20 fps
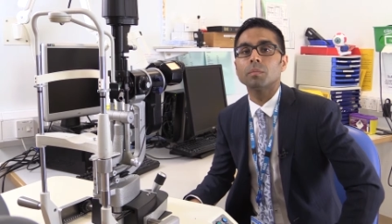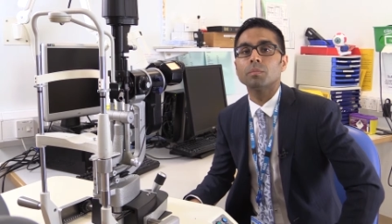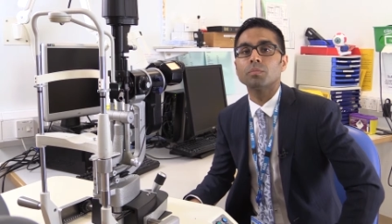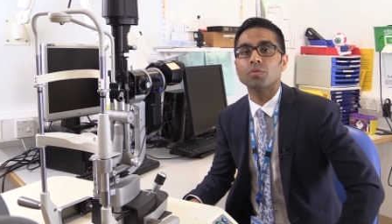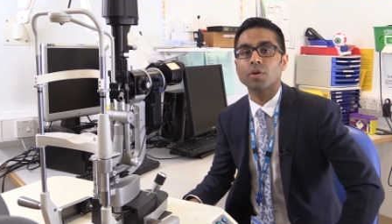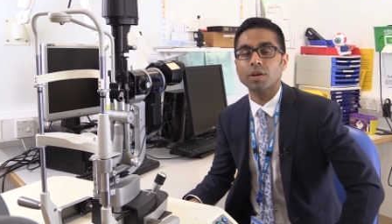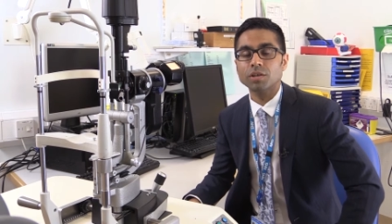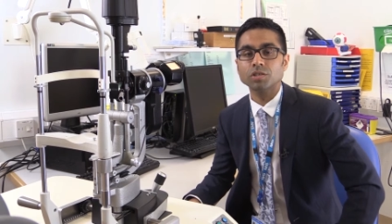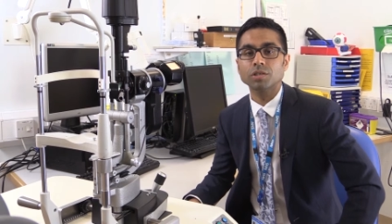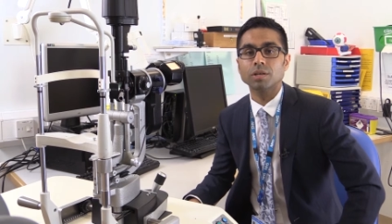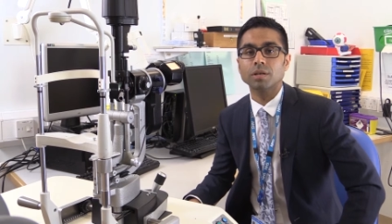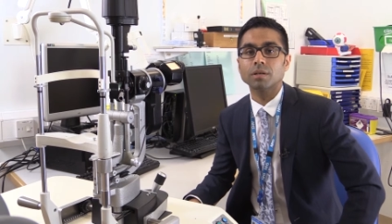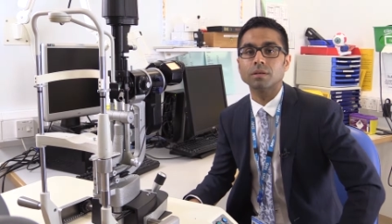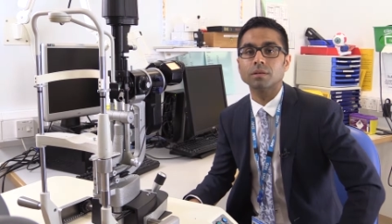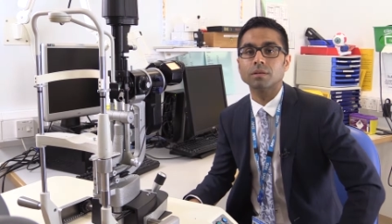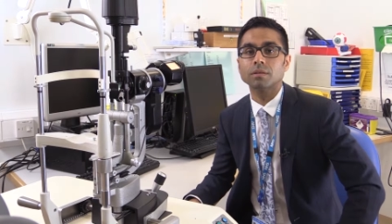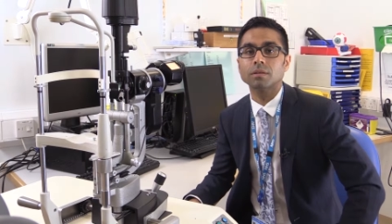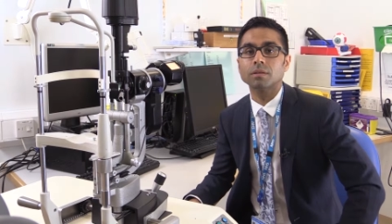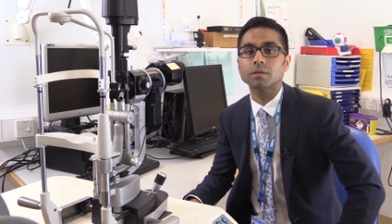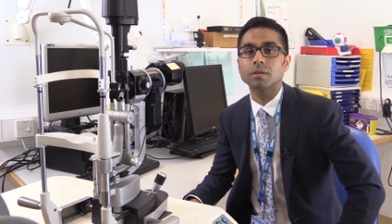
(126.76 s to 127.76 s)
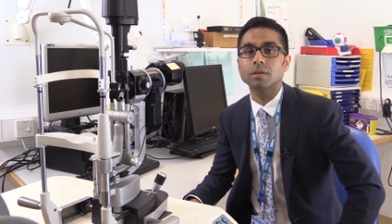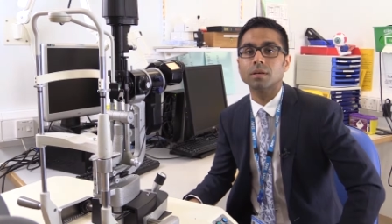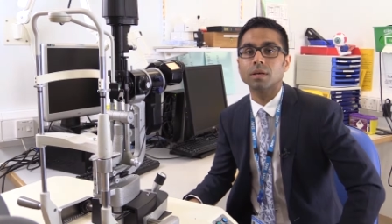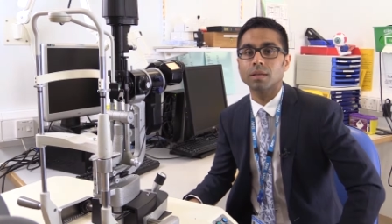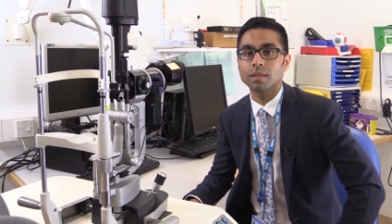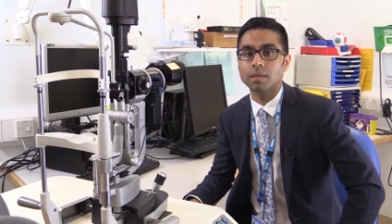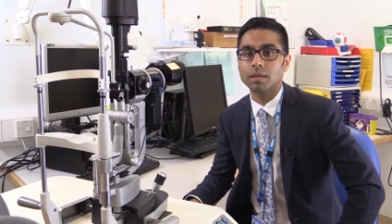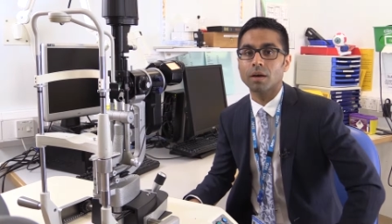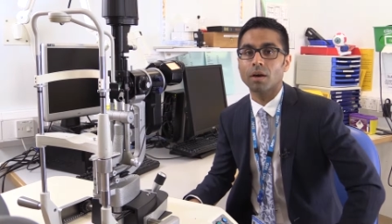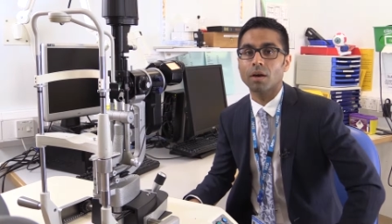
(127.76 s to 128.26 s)
Pressure
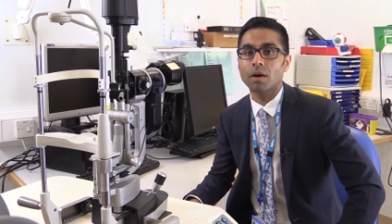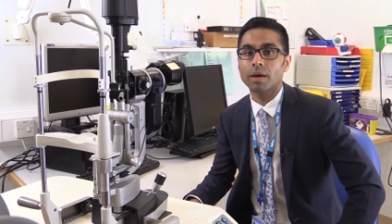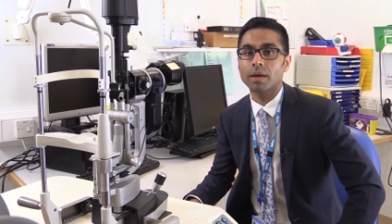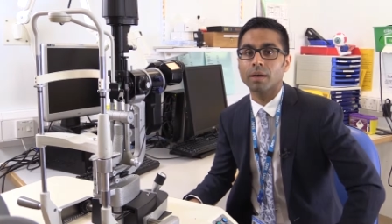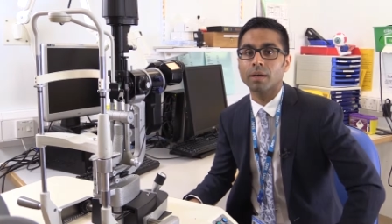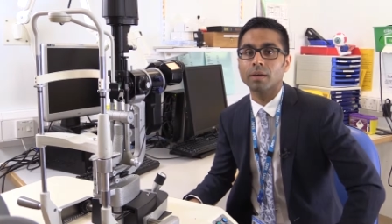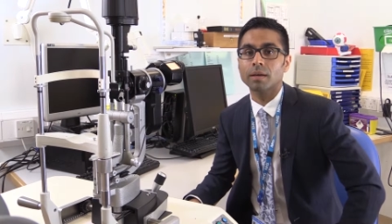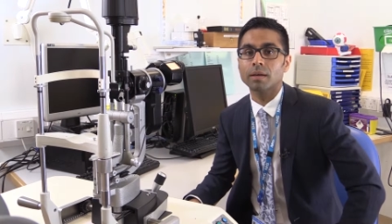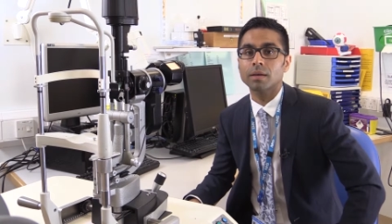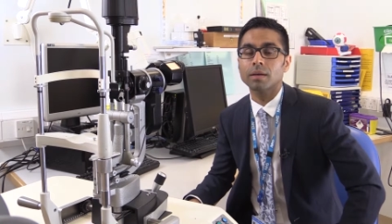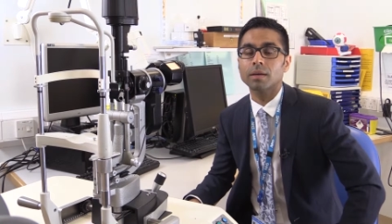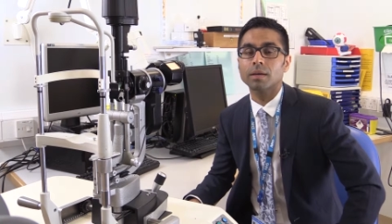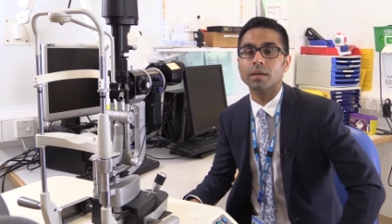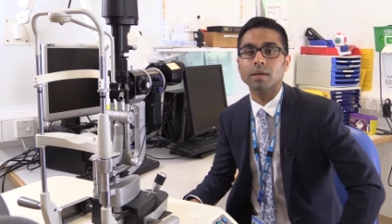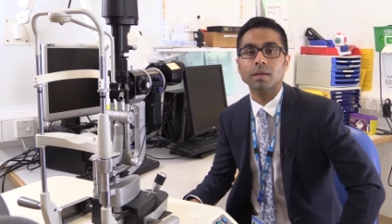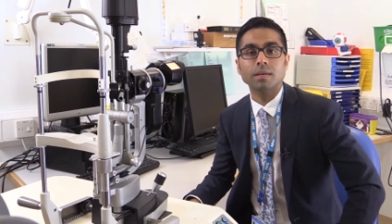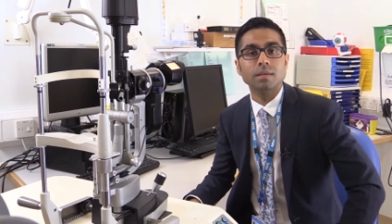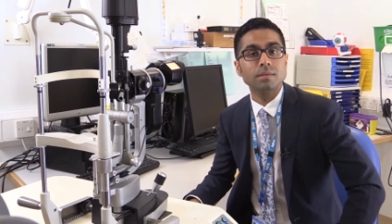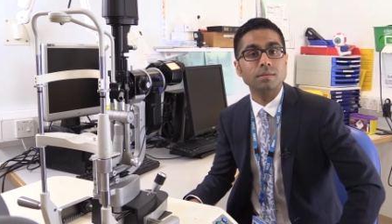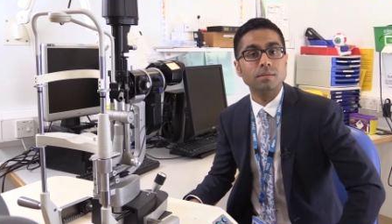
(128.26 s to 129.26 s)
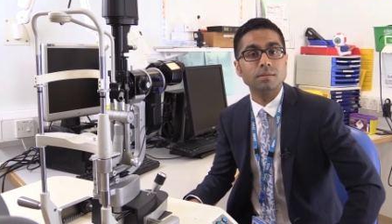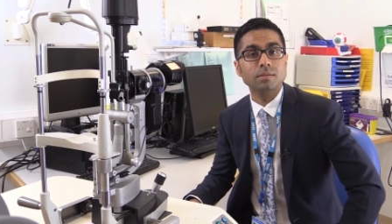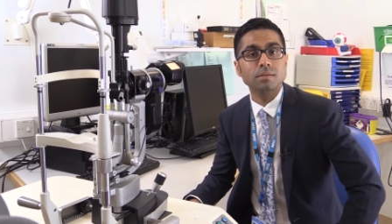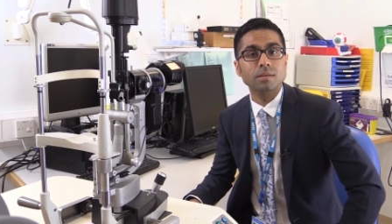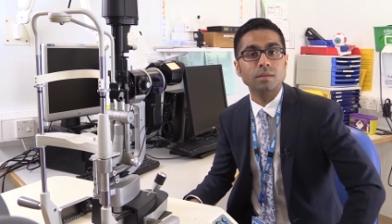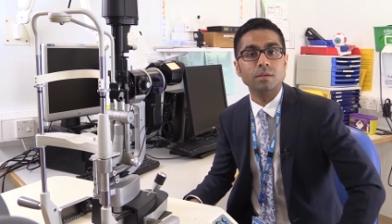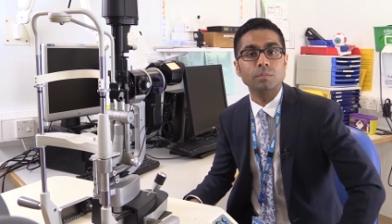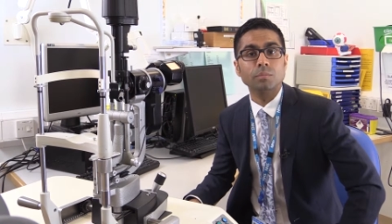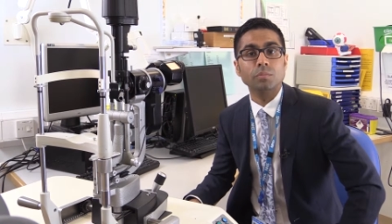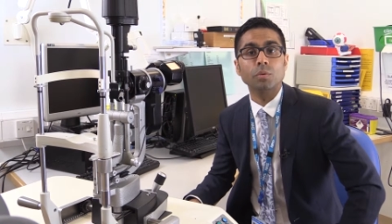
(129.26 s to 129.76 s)
in the eye
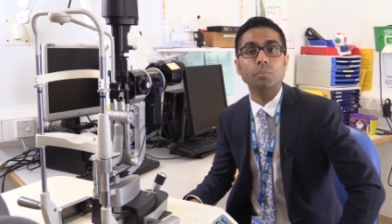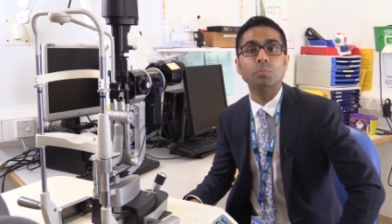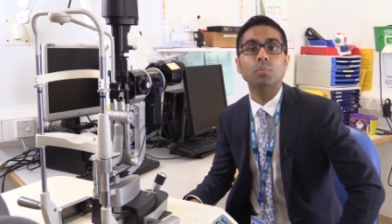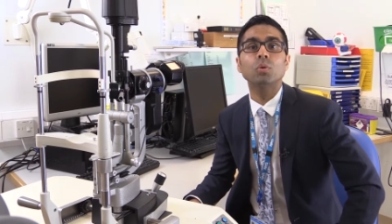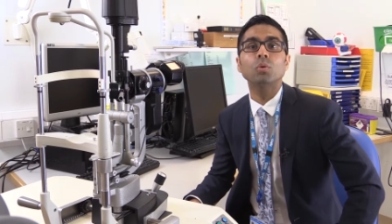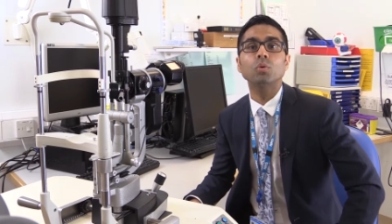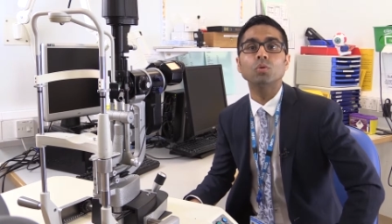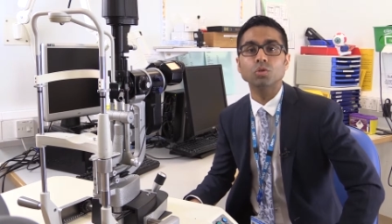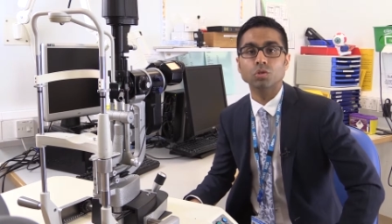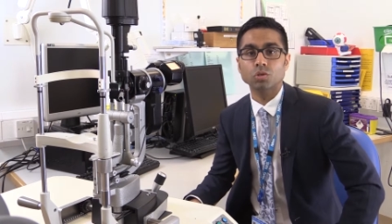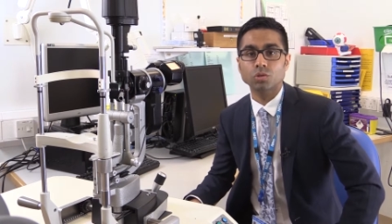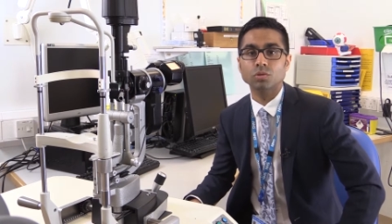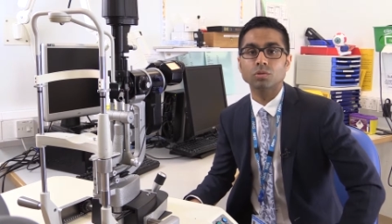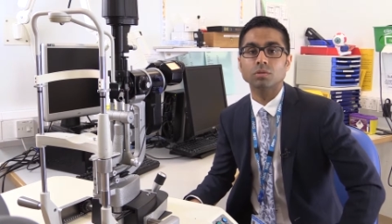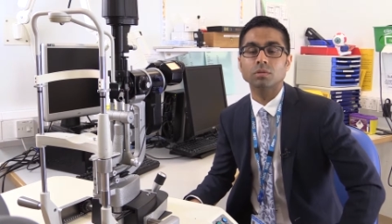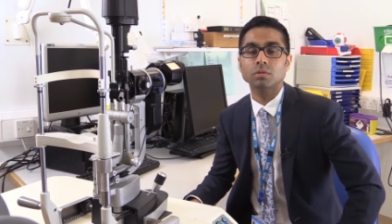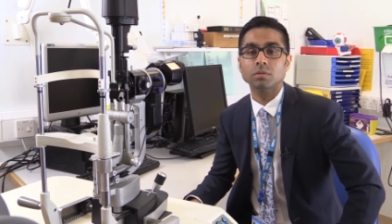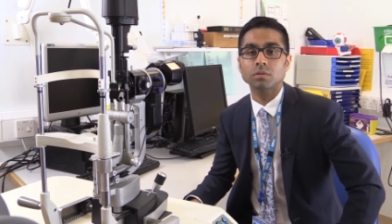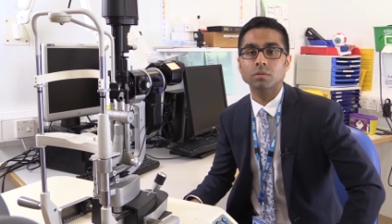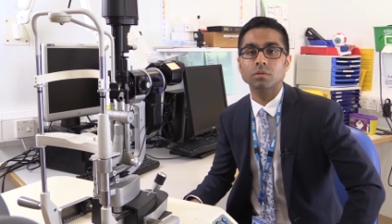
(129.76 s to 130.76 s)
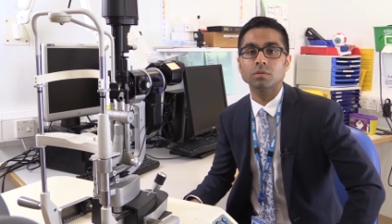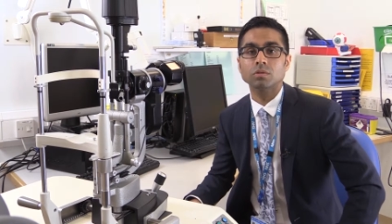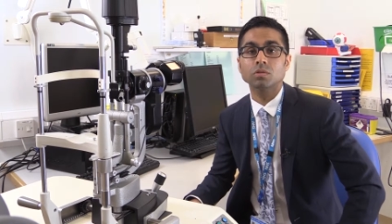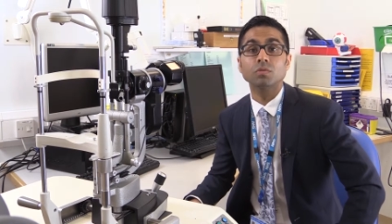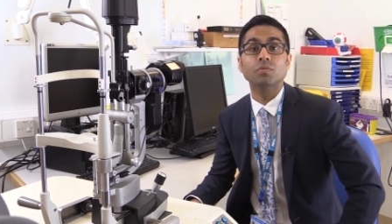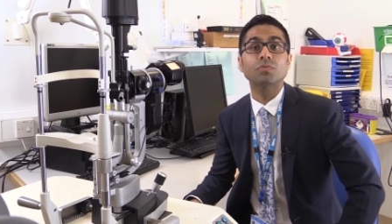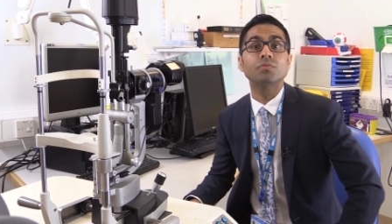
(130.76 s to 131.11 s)
is proportional to